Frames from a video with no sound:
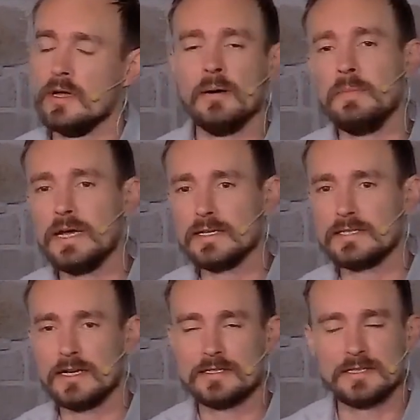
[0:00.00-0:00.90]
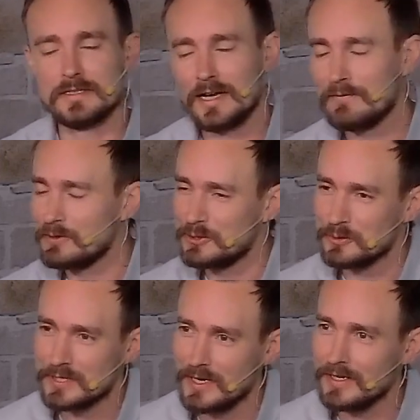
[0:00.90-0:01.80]
A man takes his life into
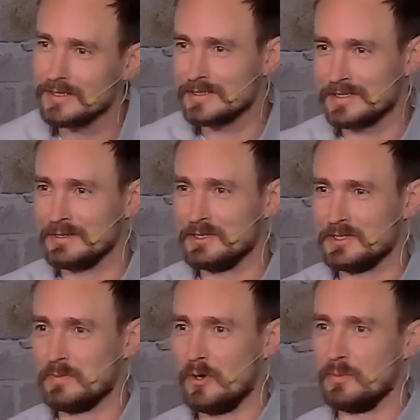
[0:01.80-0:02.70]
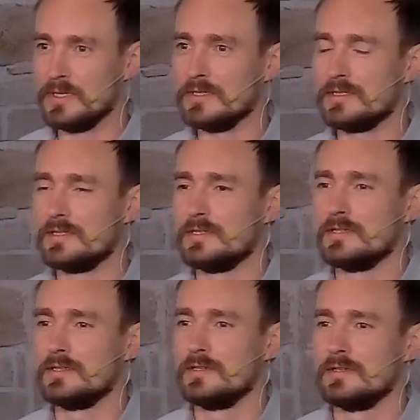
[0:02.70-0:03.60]
his hands in these moments.
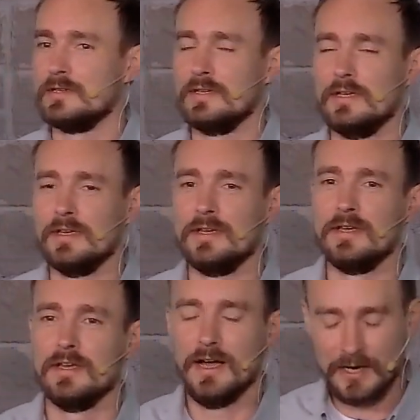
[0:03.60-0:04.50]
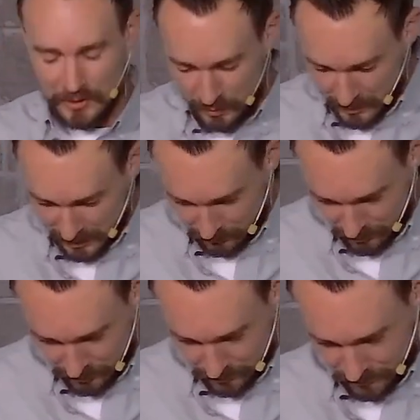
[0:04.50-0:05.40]
I know my
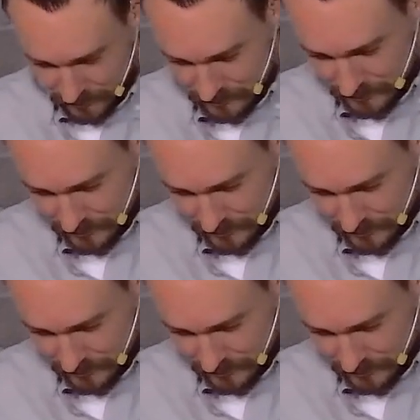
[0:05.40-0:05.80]
role,